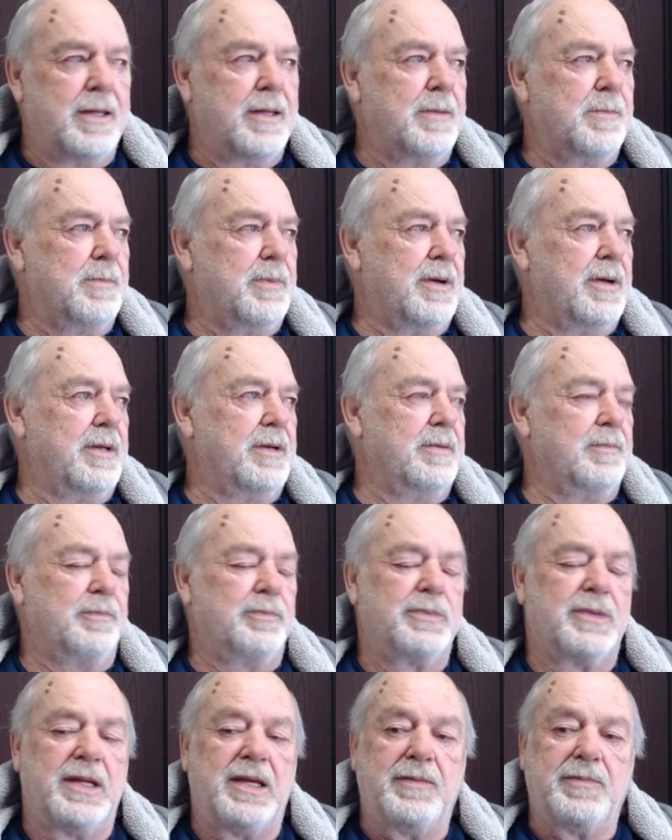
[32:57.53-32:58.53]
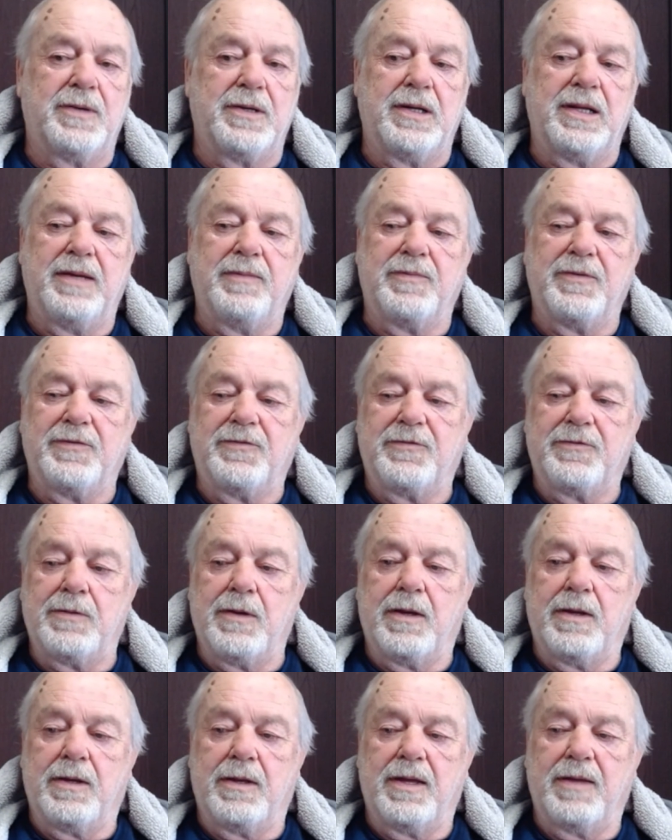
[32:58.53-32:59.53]
But even
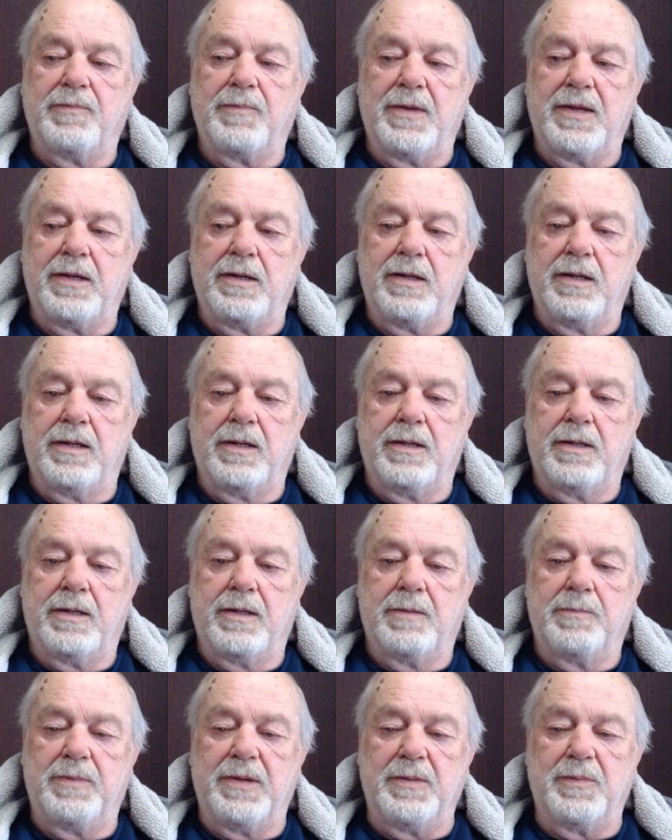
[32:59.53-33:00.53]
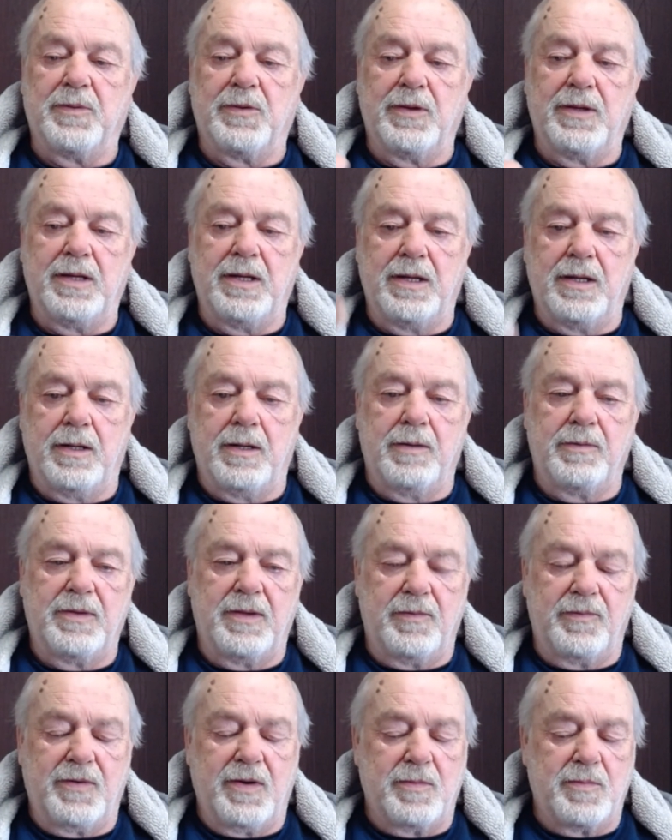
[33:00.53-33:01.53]
I've met people here that
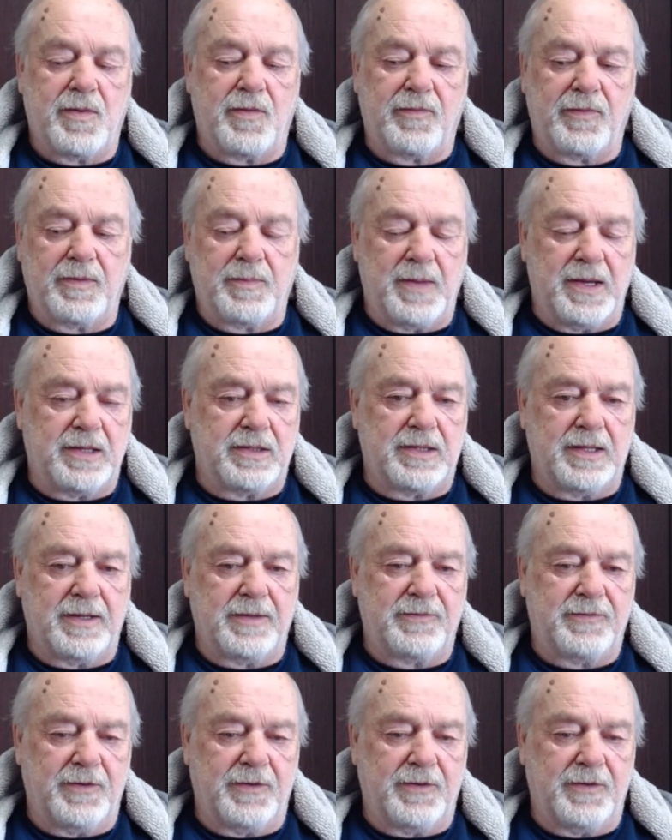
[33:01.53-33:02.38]
have come over to make things.